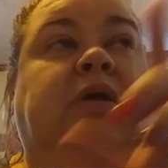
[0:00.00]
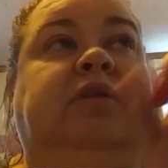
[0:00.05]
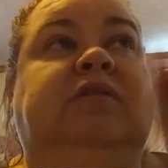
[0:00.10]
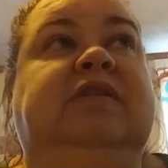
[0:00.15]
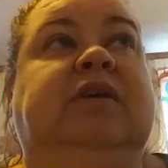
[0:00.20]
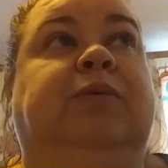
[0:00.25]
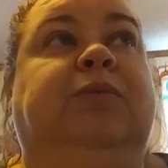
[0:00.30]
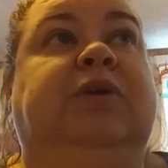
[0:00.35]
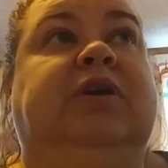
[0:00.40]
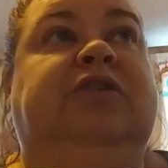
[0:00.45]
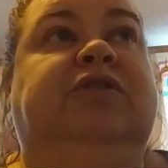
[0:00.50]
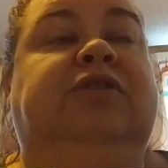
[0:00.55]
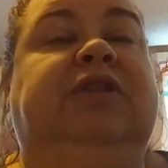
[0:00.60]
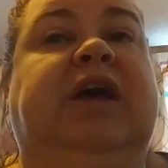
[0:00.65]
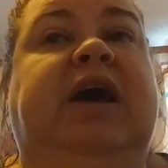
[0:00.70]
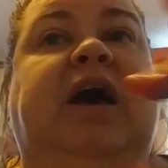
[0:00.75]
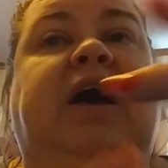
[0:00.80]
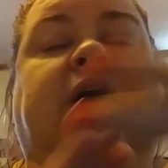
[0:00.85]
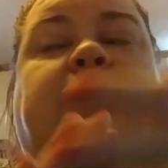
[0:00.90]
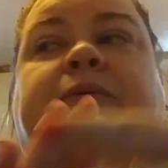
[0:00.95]
So I want to do
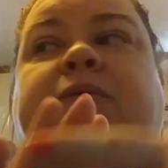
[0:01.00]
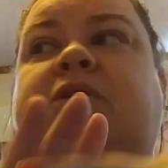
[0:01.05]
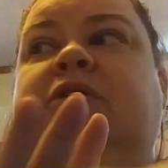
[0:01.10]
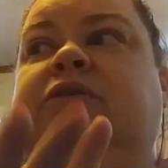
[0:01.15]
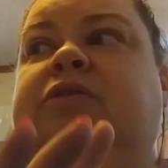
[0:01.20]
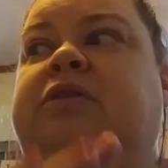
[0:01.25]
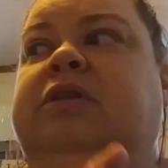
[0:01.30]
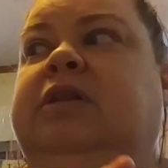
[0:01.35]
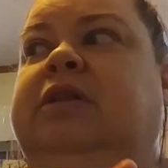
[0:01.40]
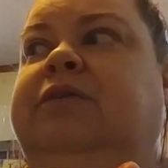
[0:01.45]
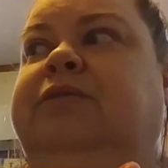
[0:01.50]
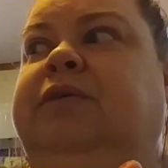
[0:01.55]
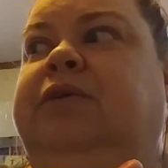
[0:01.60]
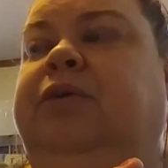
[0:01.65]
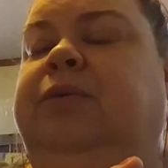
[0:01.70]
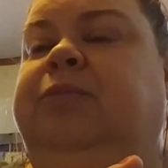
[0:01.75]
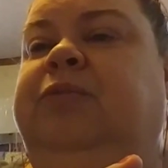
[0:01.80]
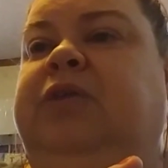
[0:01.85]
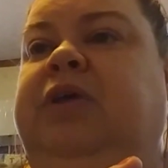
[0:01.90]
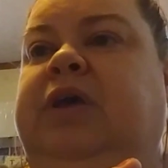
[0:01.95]
that. I want to do the living
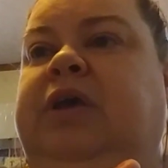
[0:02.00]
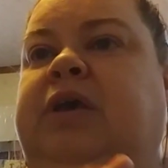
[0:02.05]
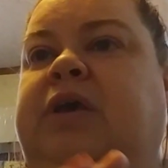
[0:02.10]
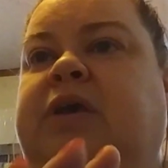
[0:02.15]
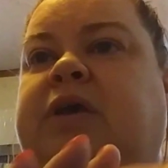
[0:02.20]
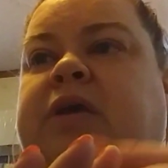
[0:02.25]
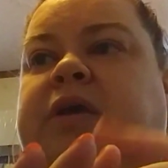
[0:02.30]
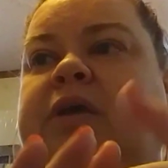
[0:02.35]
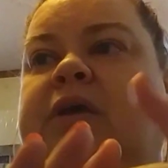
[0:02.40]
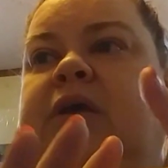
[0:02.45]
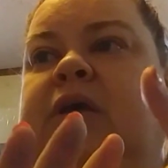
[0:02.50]
room thing.